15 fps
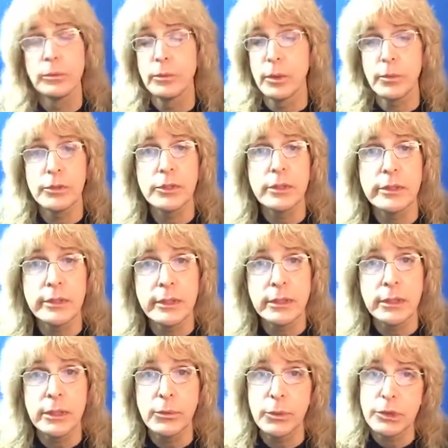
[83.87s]
What Was I
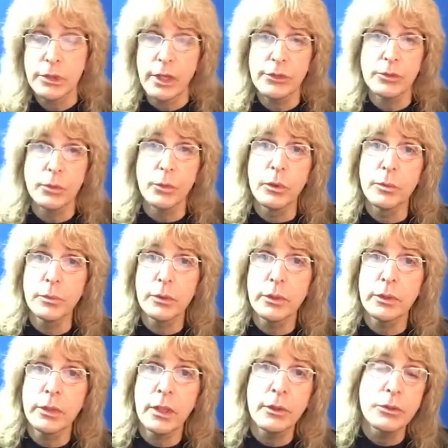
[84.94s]
Thinking, which has a
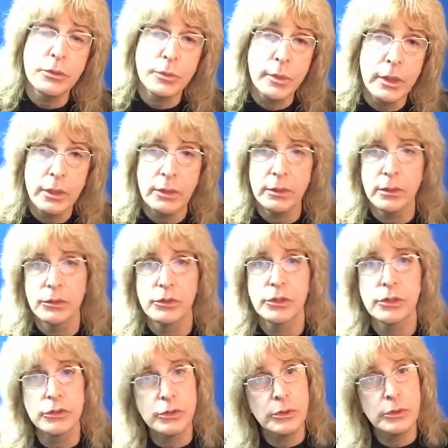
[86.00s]
workbook now as well, so
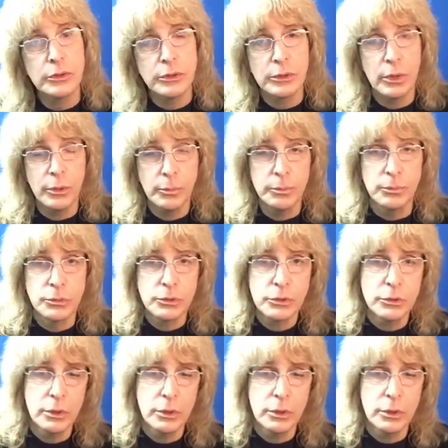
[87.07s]
you can do home